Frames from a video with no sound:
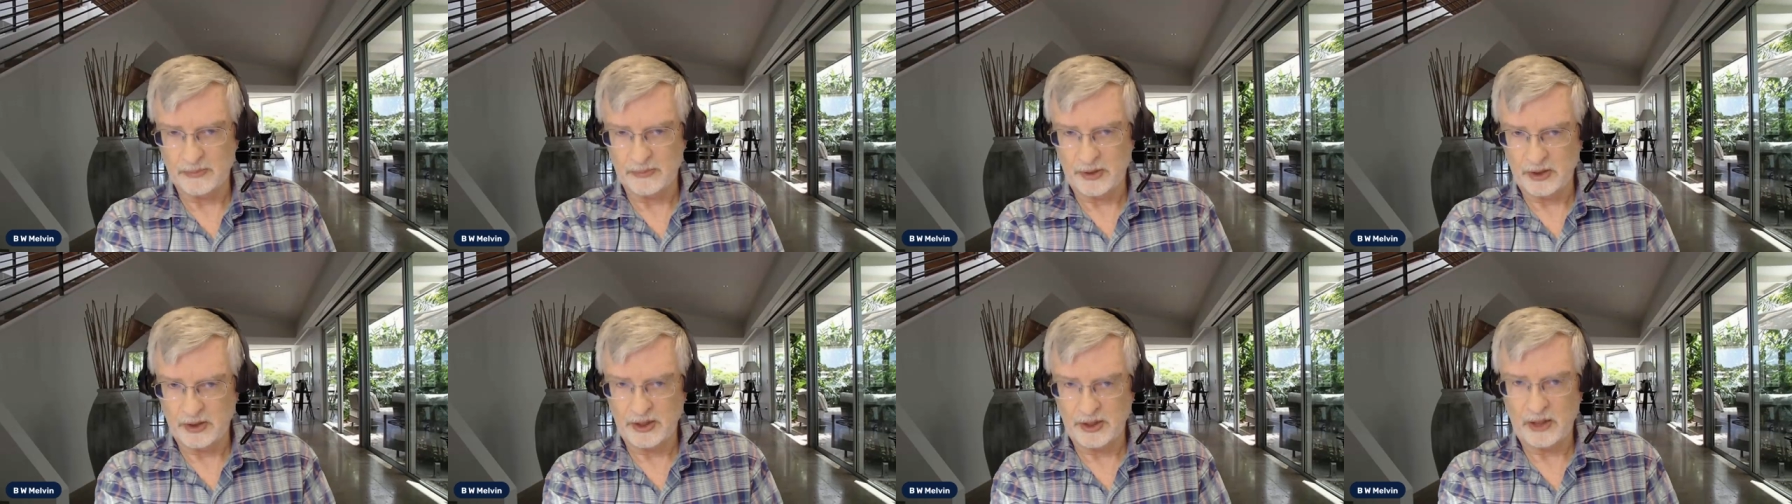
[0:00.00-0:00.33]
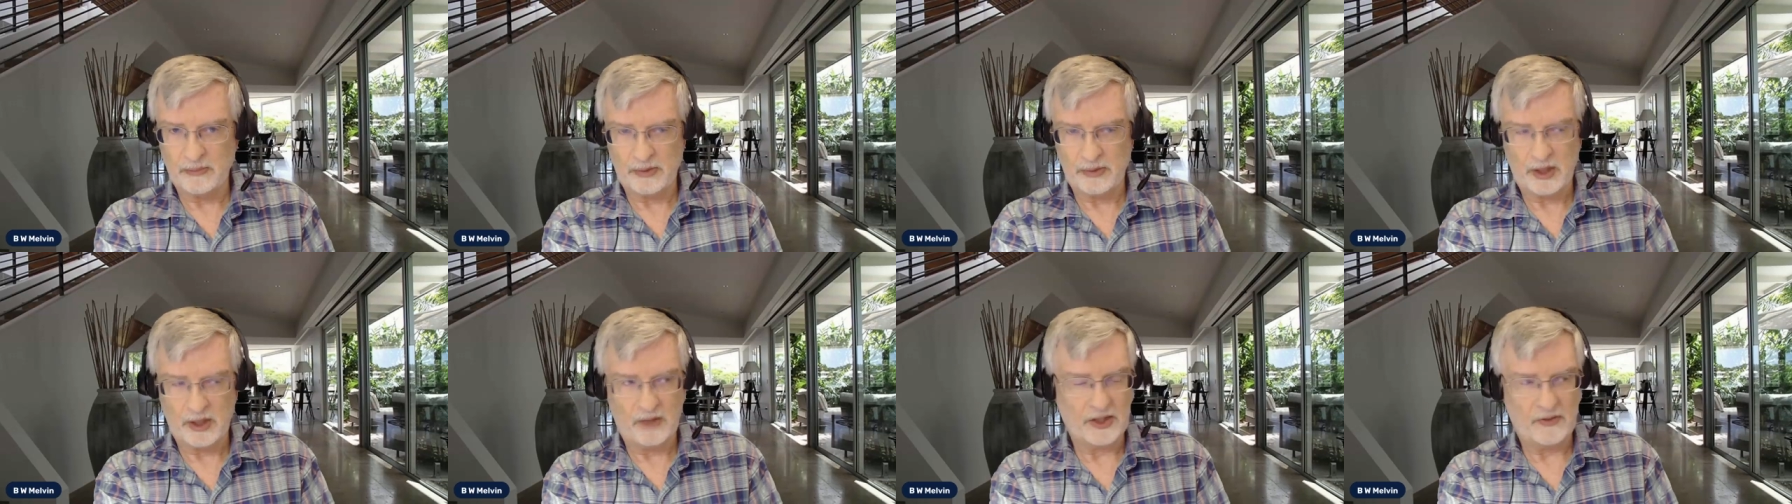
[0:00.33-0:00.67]
because they
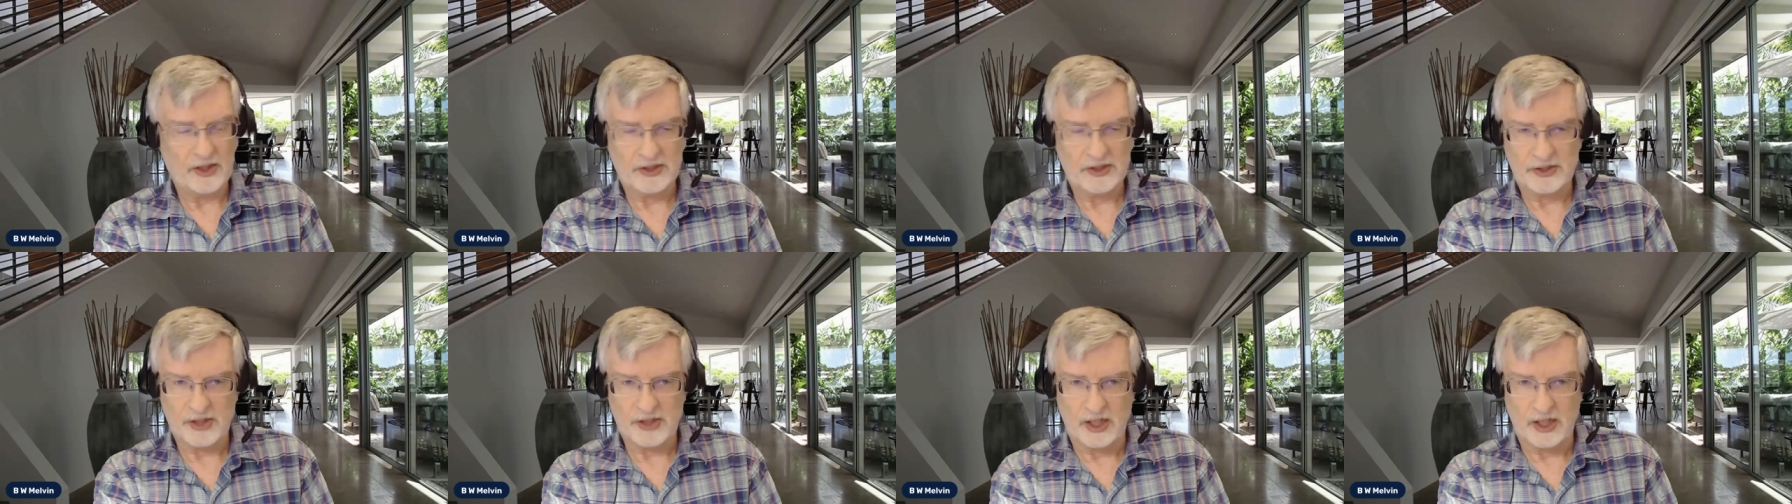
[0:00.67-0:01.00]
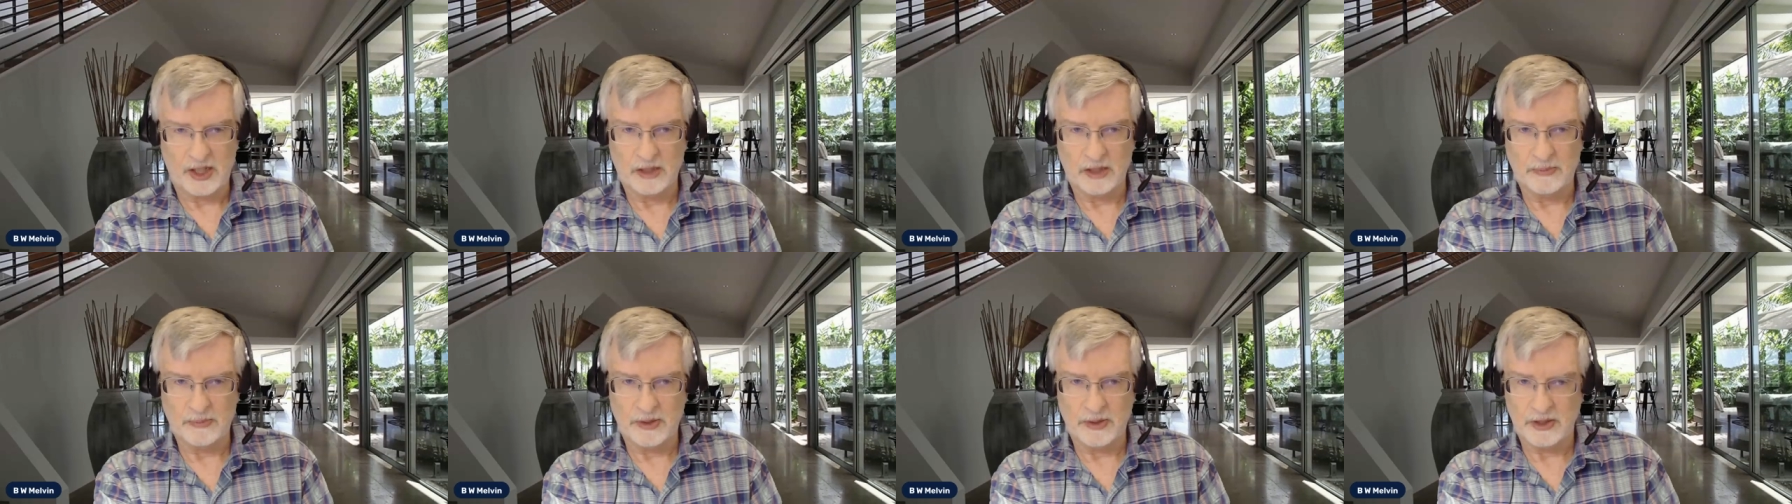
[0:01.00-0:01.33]
believe that
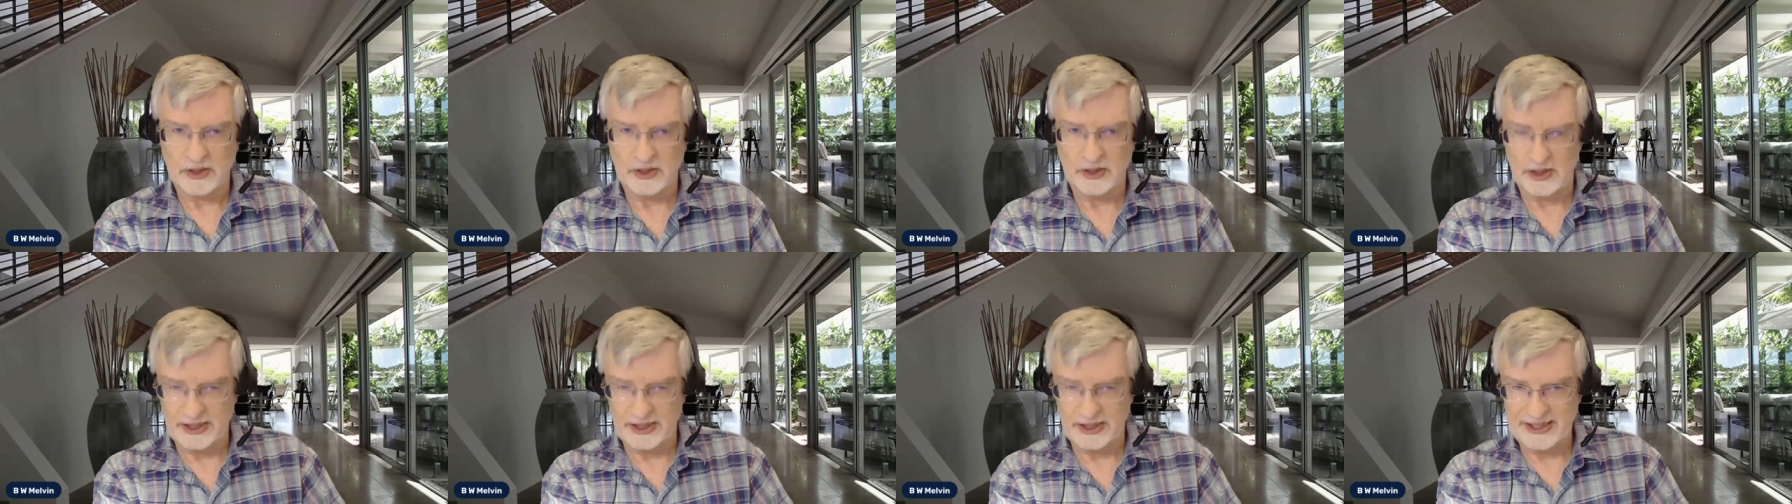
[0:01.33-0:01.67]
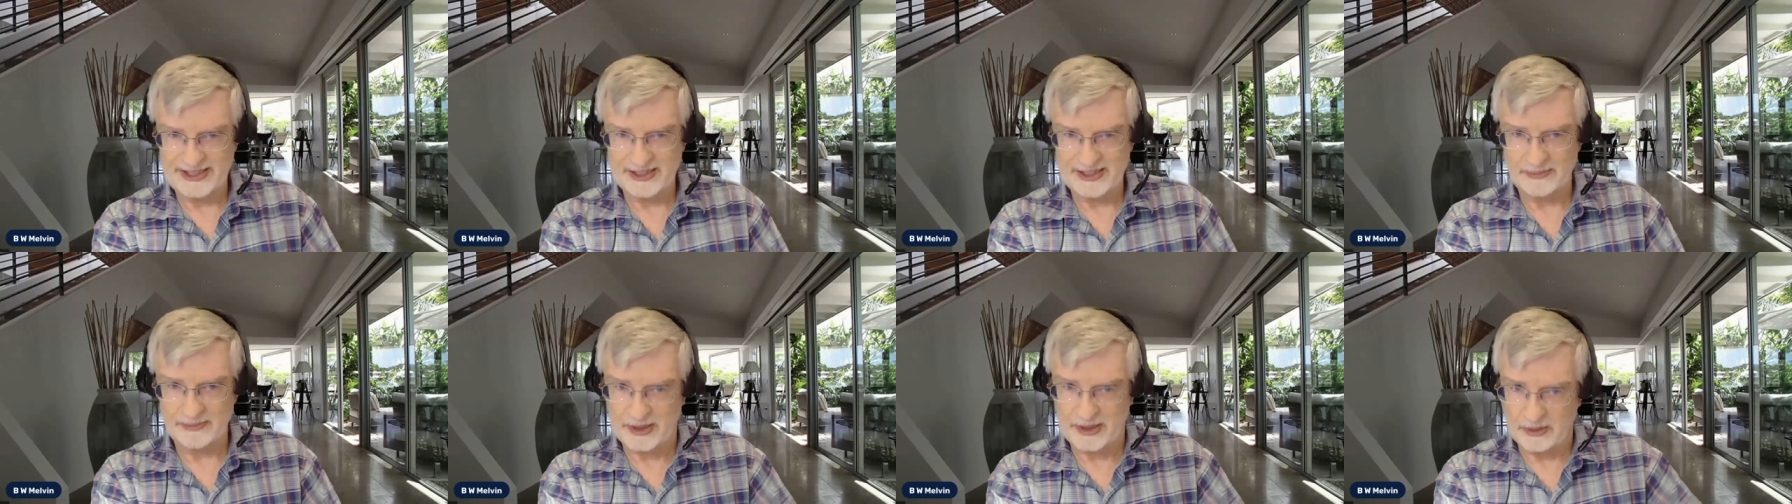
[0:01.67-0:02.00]

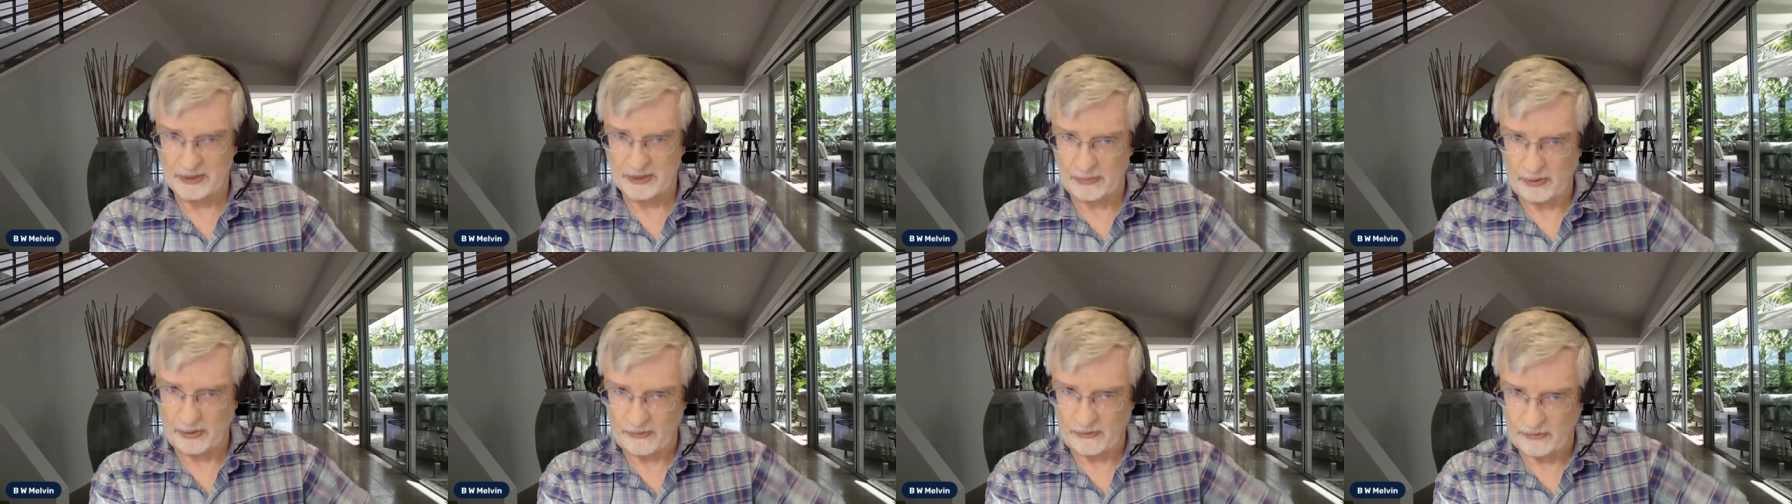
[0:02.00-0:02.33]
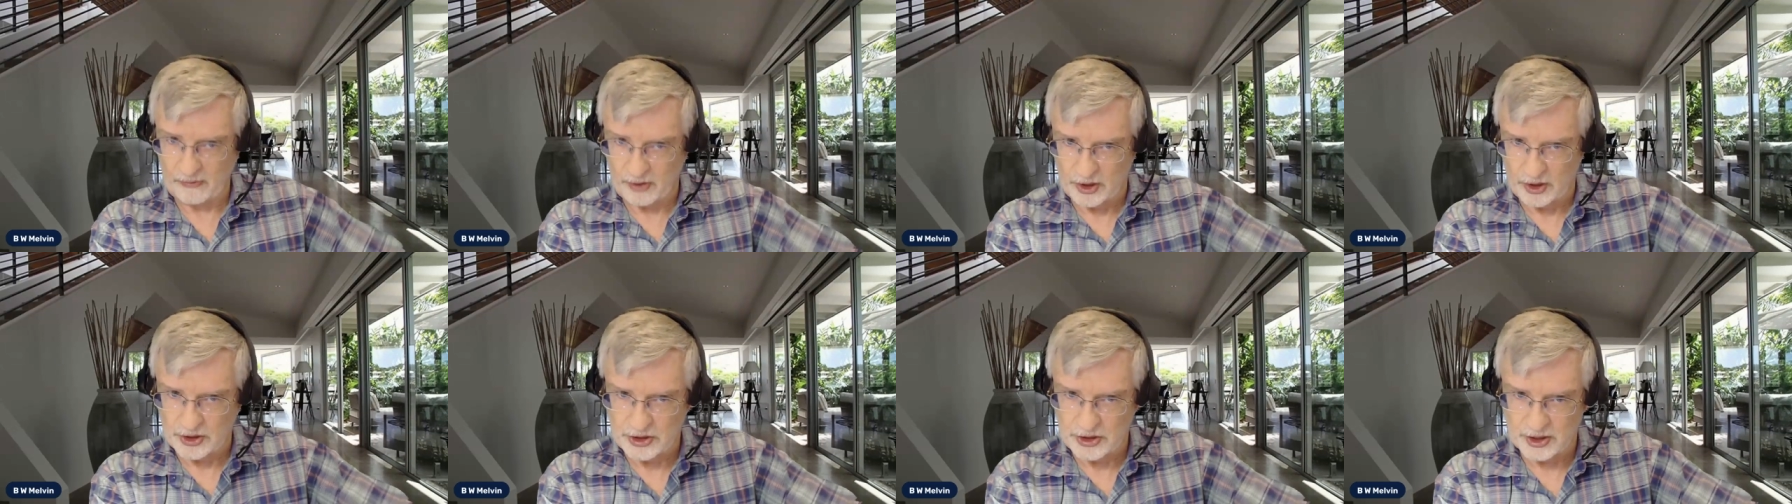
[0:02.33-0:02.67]
Stalinism is a
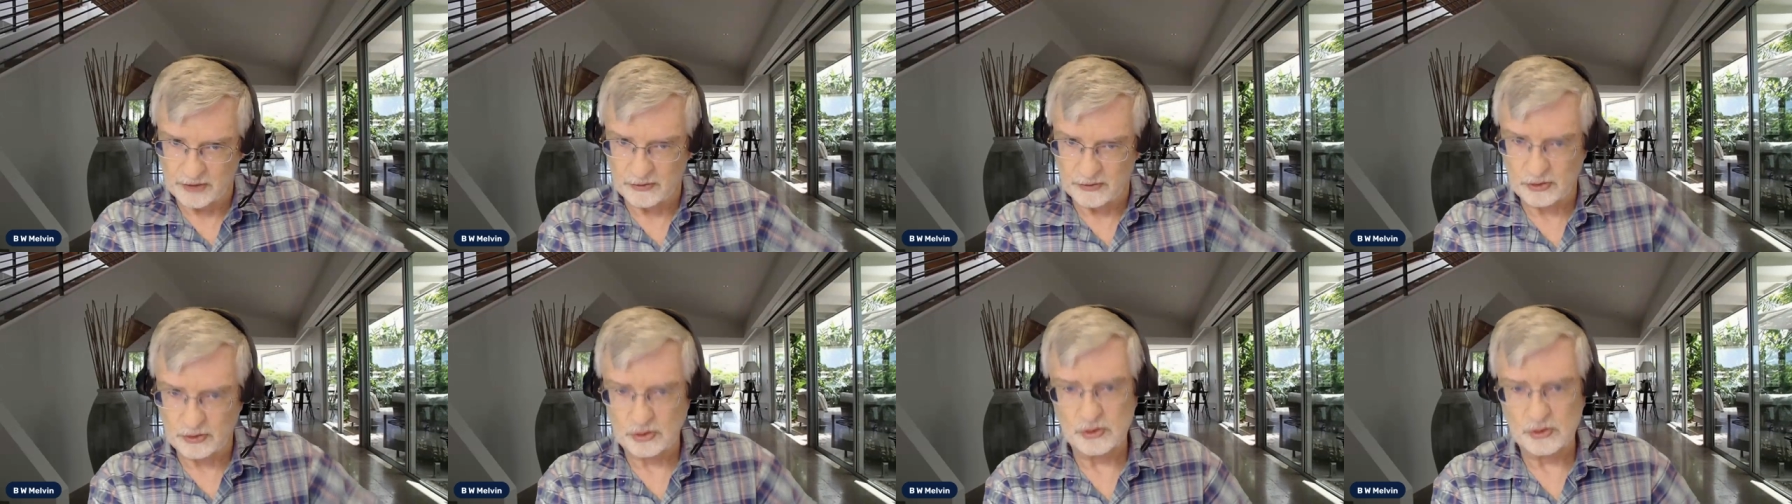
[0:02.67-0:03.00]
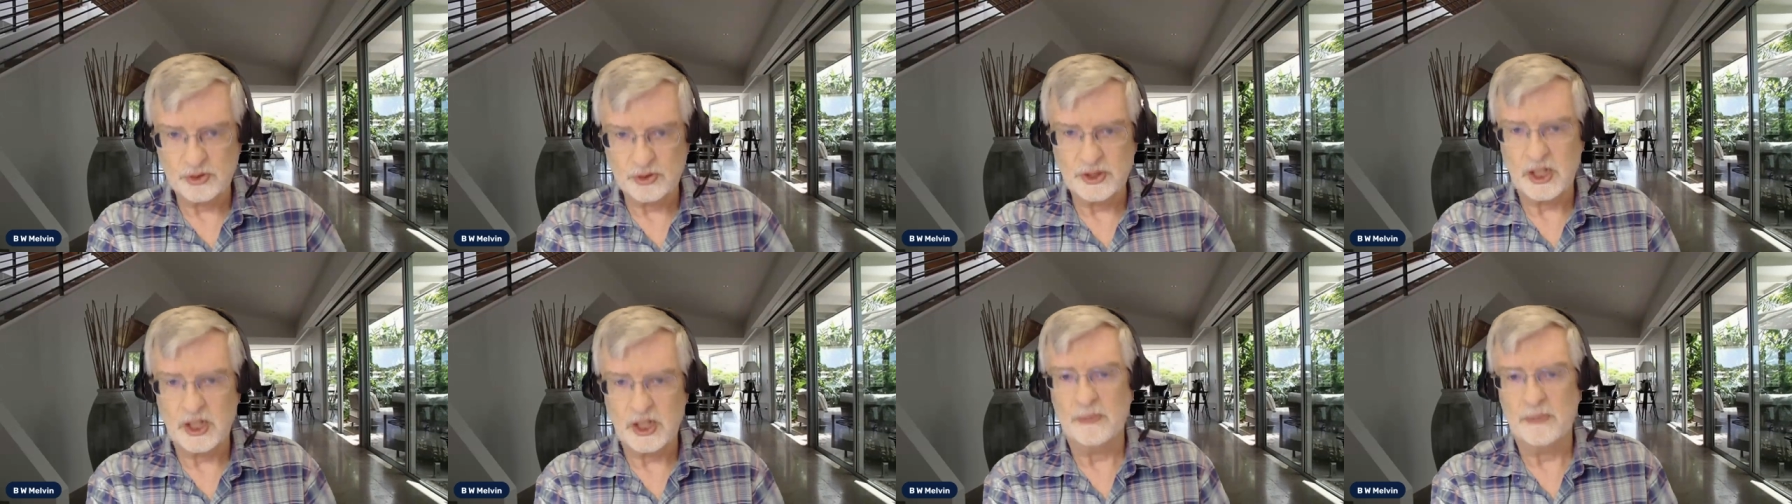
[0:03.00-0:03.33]
perversion of
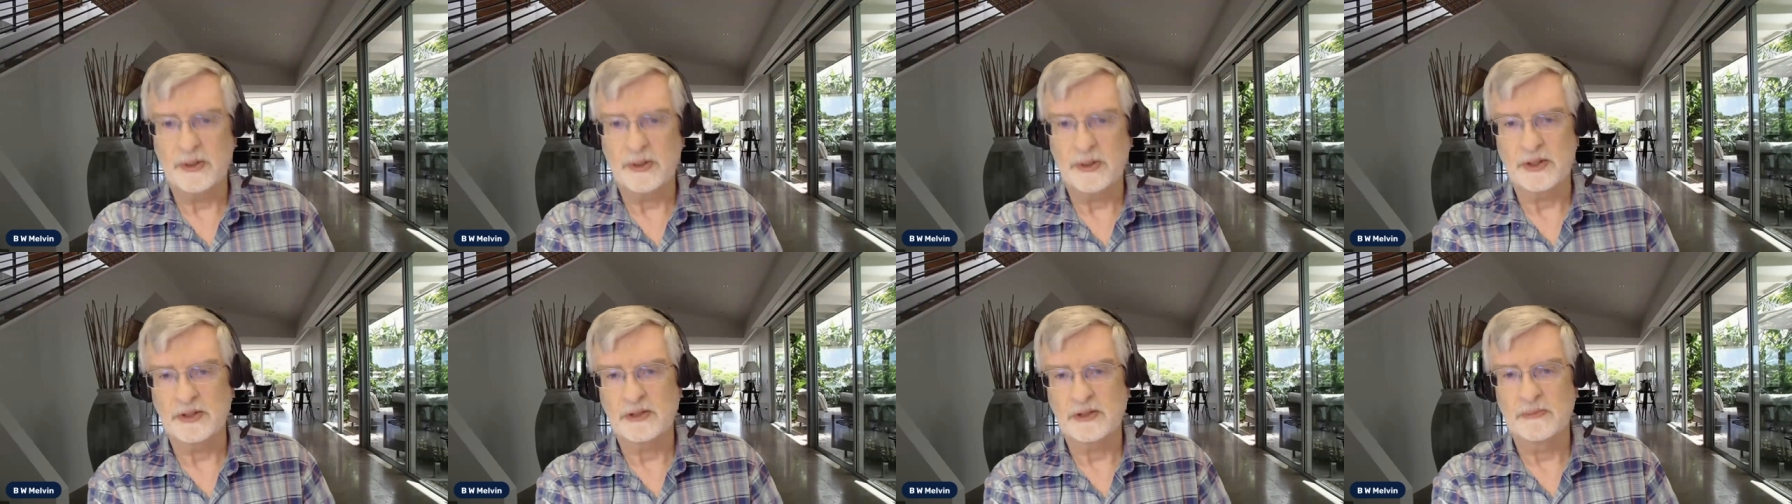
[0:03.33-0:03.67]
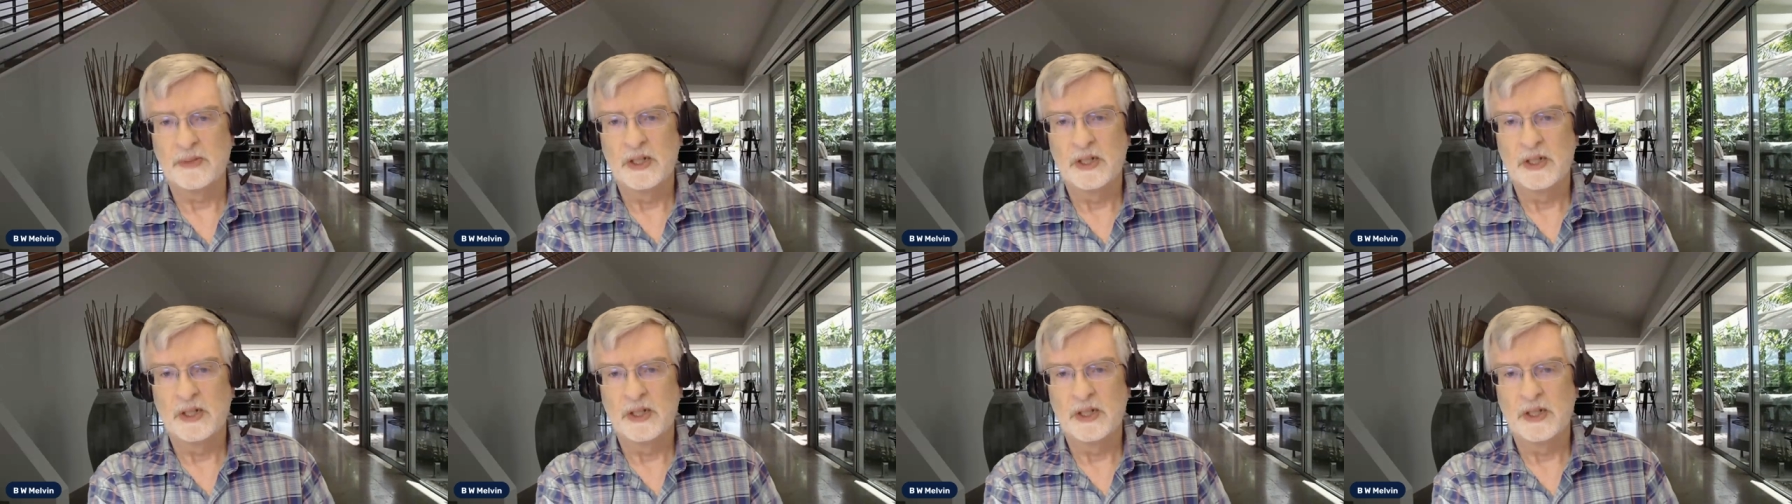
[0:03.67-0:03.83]
true communism,